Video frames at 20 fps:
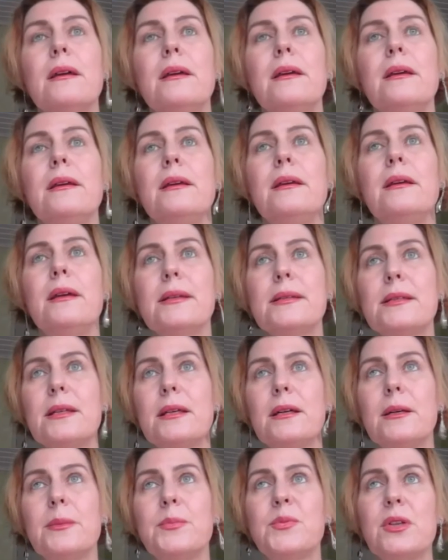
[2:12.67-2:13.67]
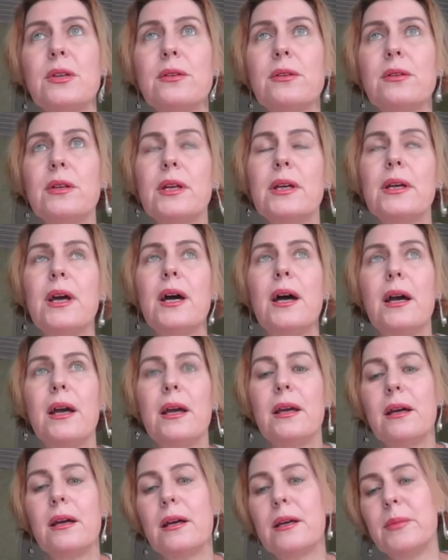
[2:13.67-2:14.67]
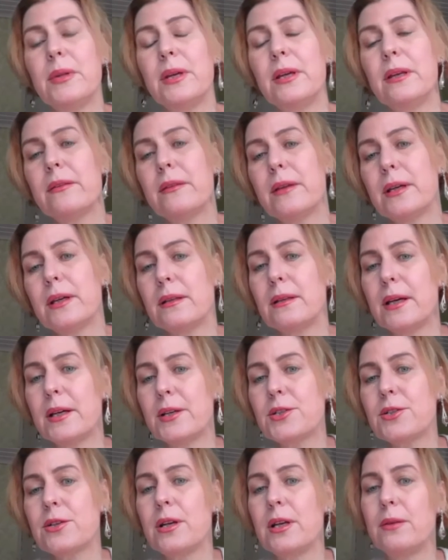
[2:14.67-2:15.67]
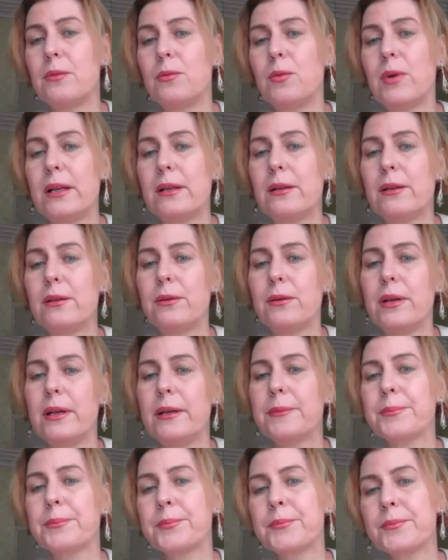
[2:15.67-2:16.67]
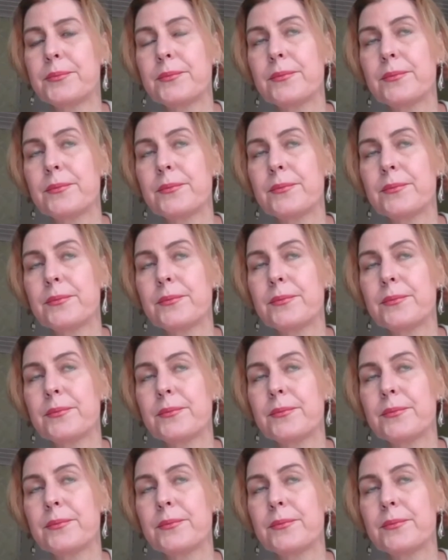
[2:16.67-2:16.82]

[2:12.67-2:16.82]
yes absolutely i i mean that actually when we